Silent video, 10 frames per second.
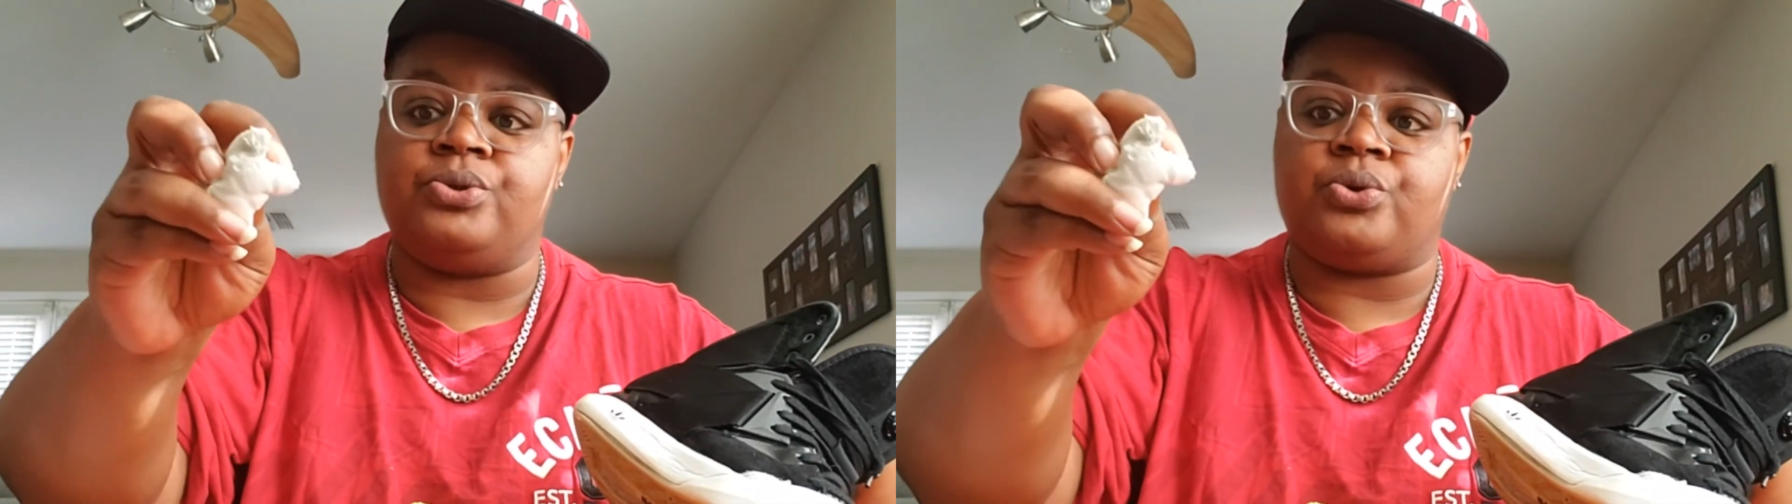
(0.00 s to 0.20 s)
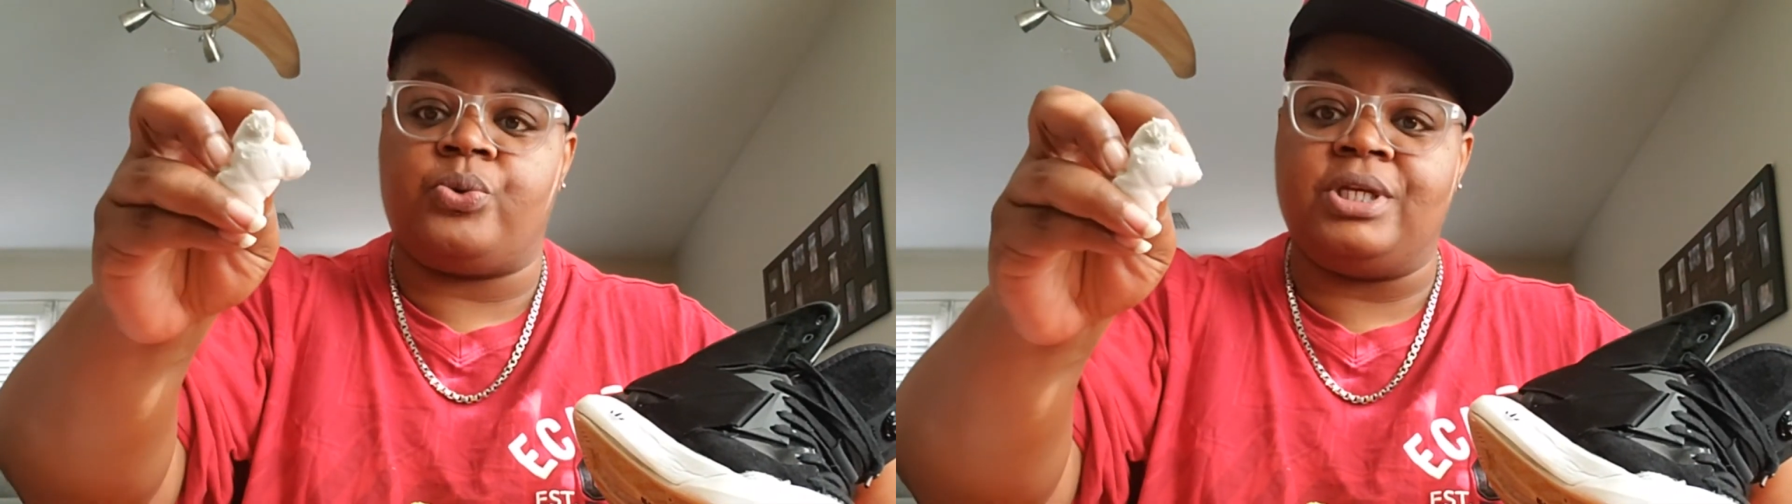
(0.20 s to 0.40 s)

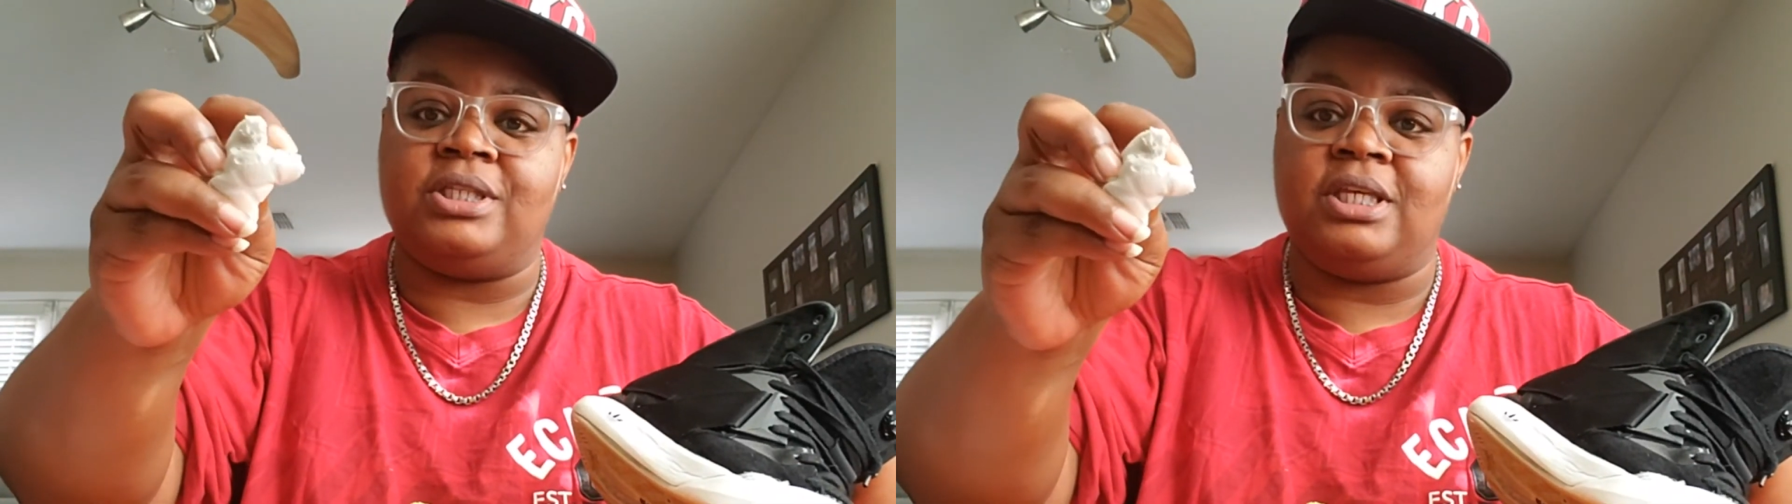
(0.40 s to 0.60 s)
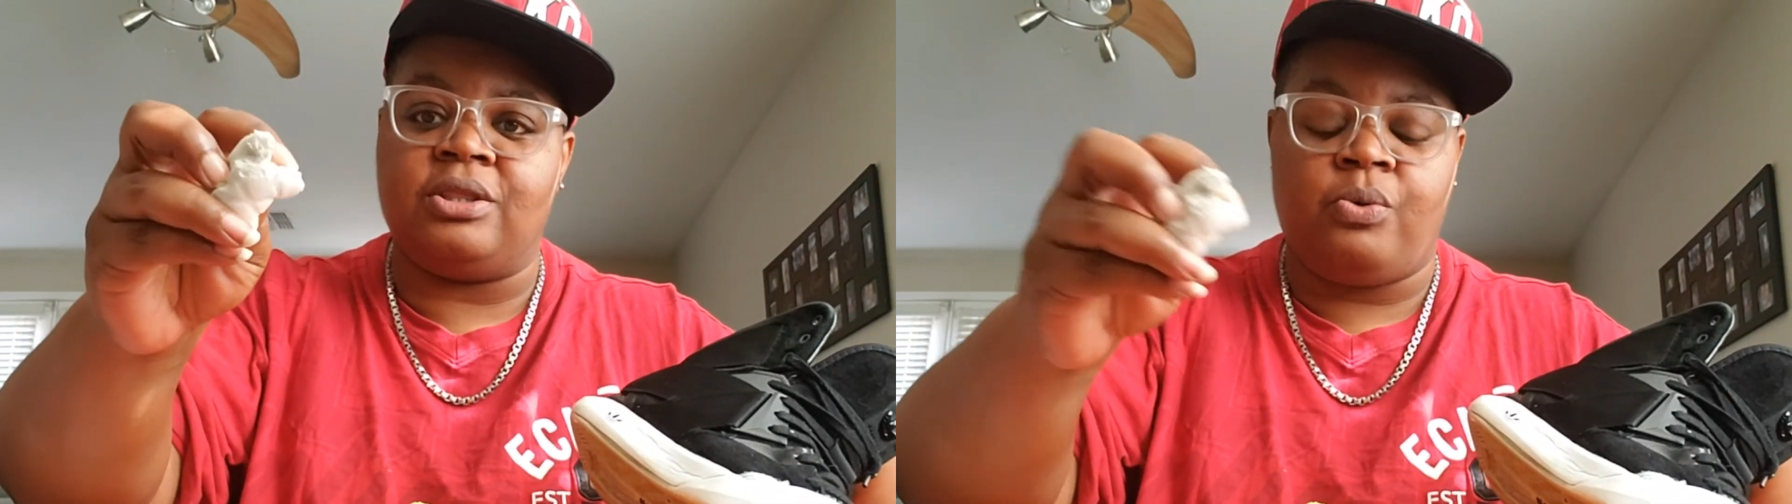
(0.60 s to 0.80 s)

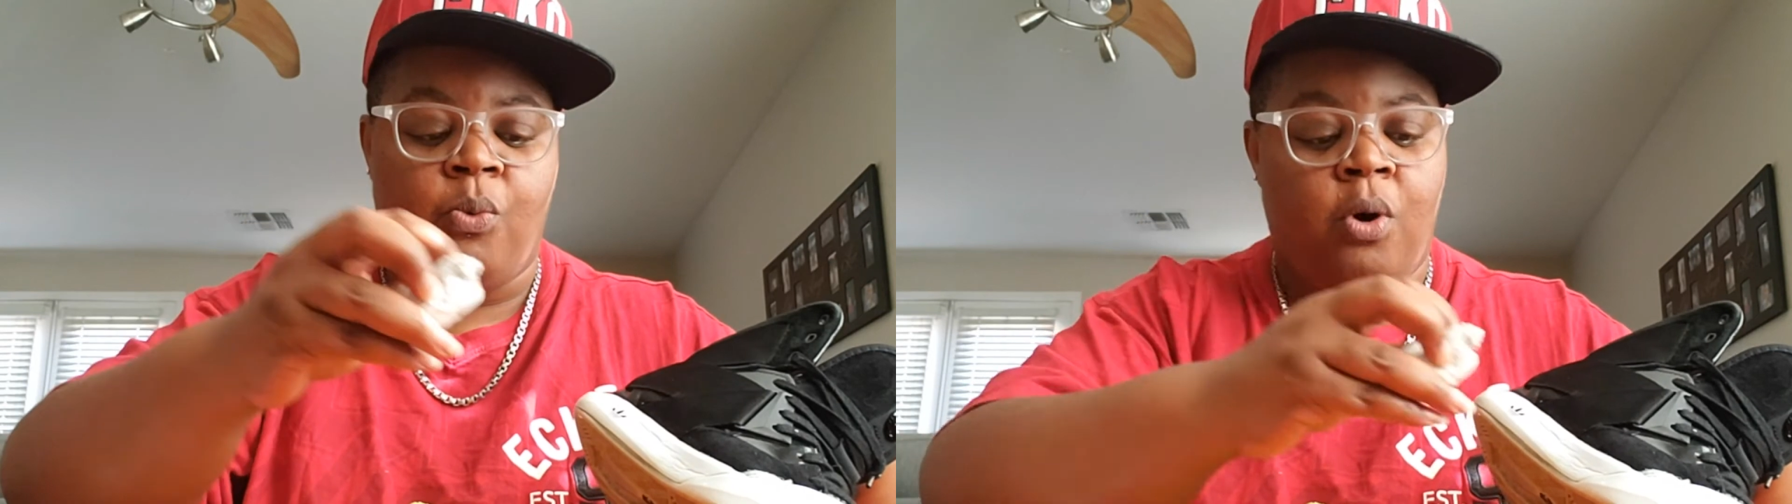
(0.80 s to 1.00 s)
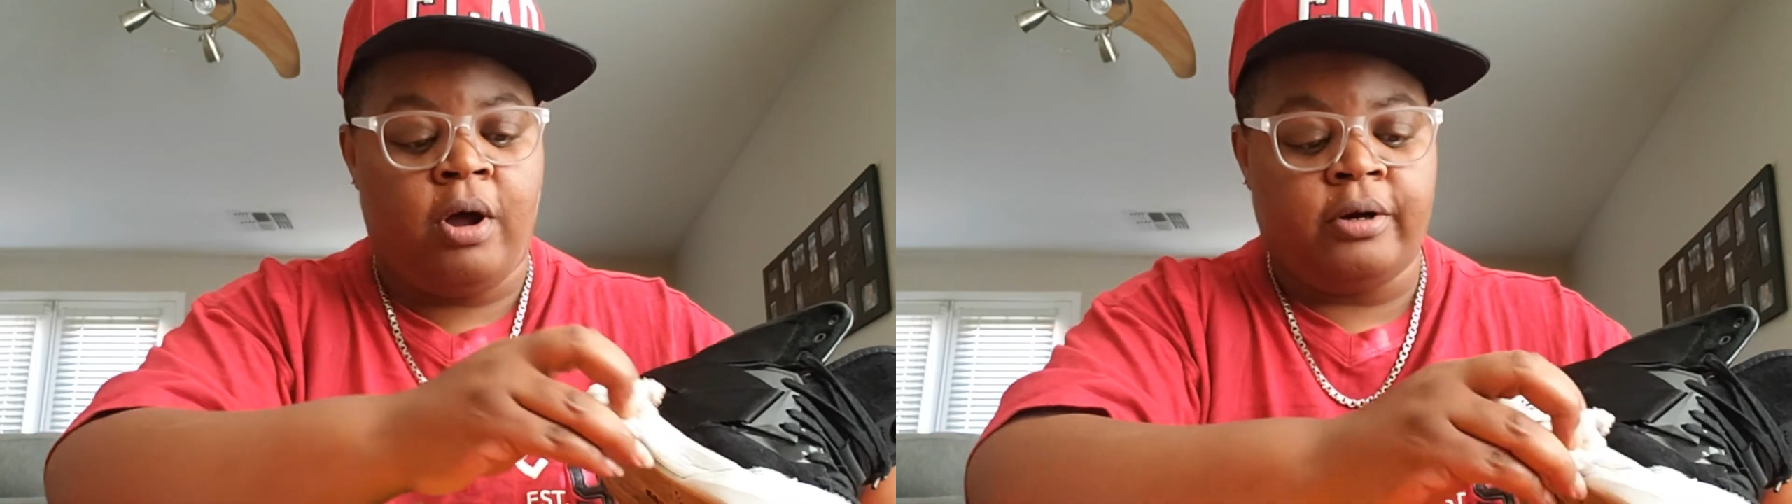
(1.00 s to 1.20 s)
squeezing the
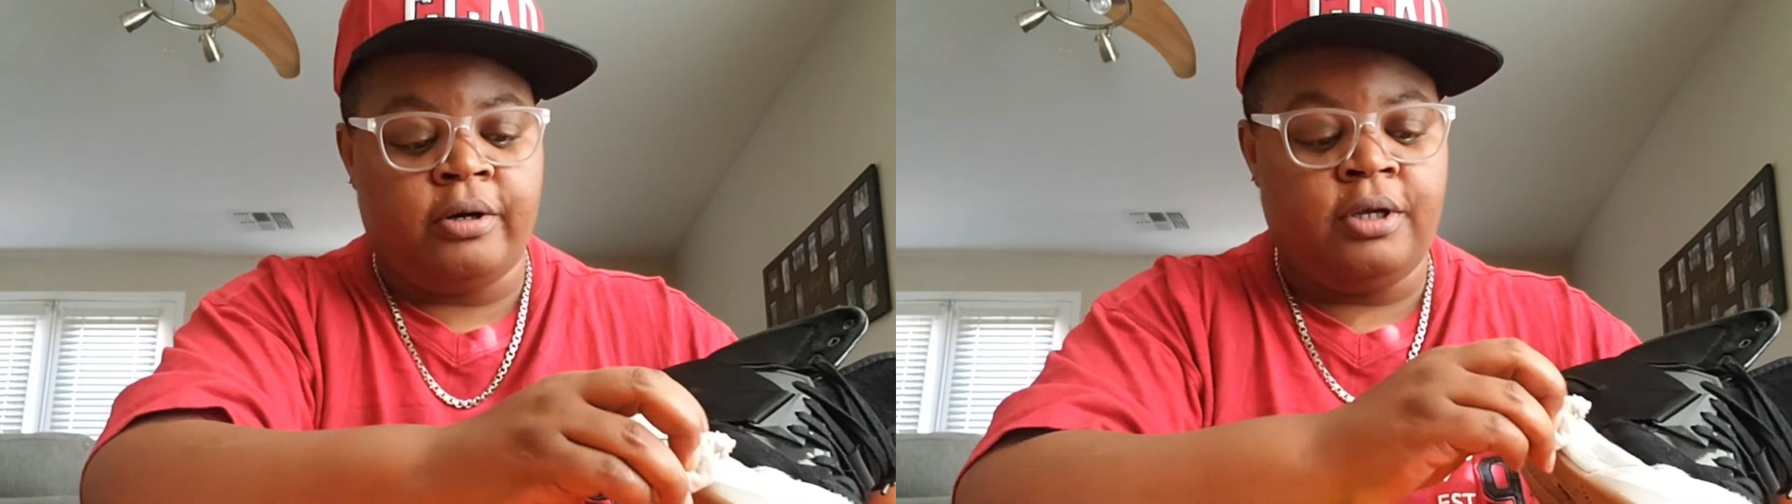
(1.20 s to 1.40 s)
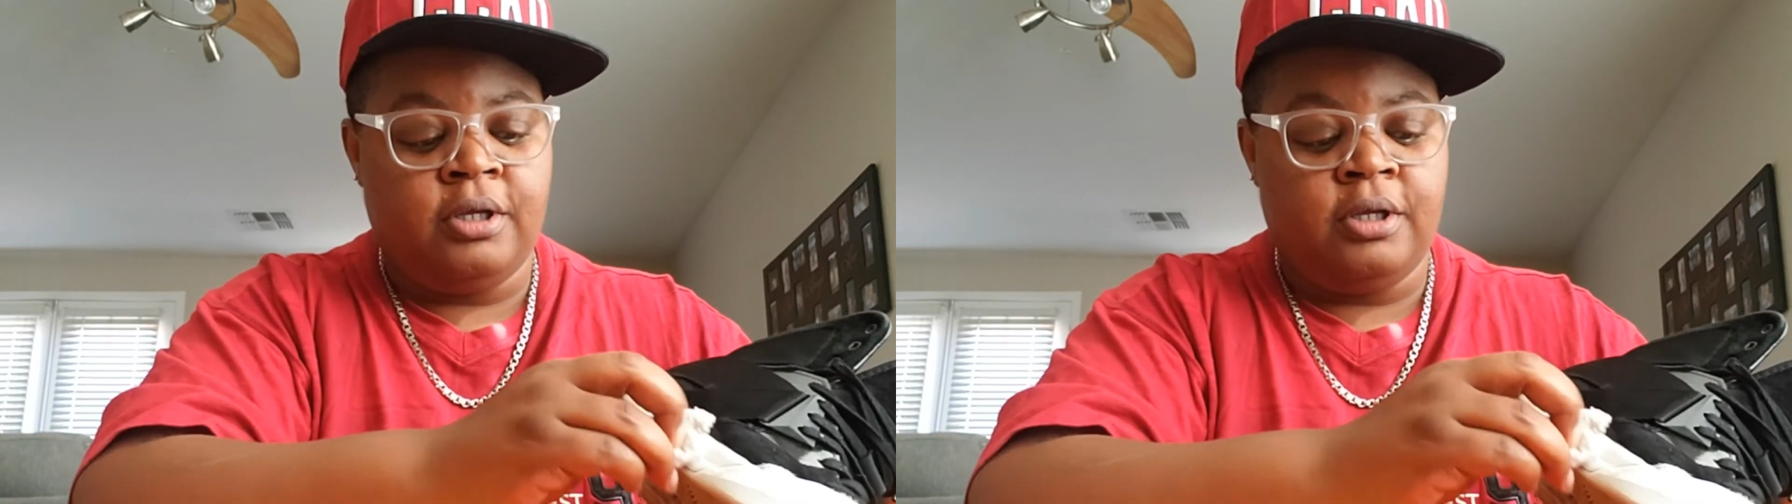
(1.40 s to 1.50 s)
water